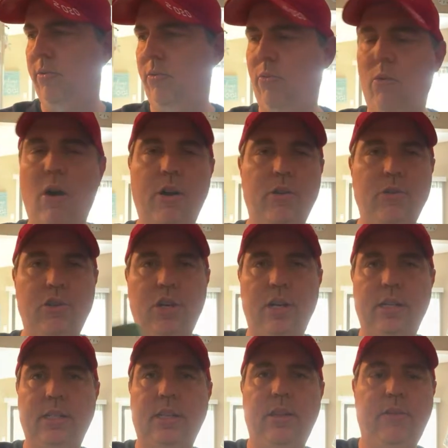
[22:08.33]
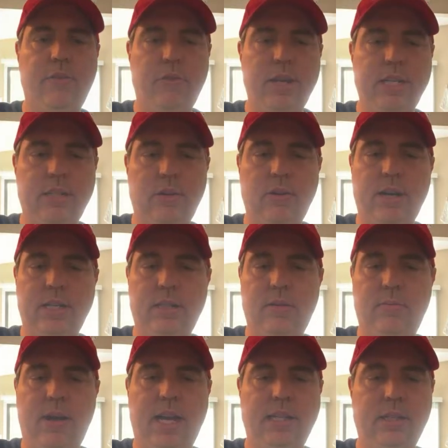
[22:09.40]
water jugs in the freezer and
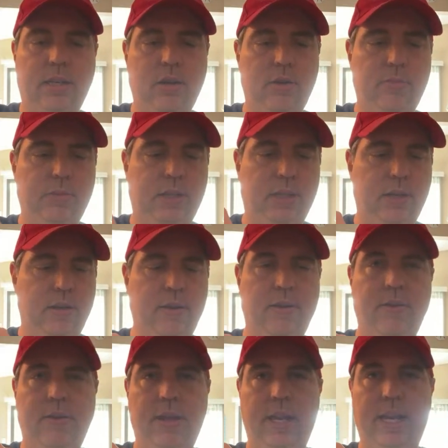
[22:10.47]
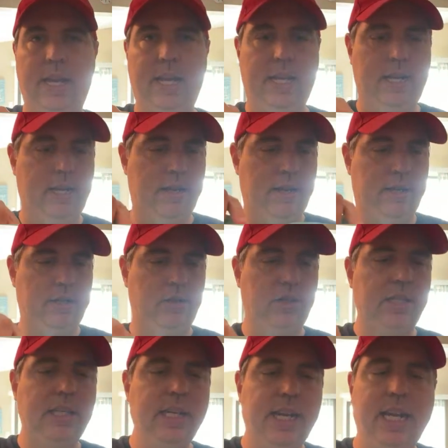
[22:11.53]
some ice cubes, and
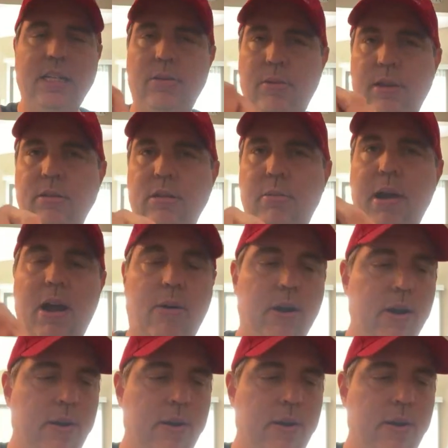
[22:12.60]
just in case we lose power.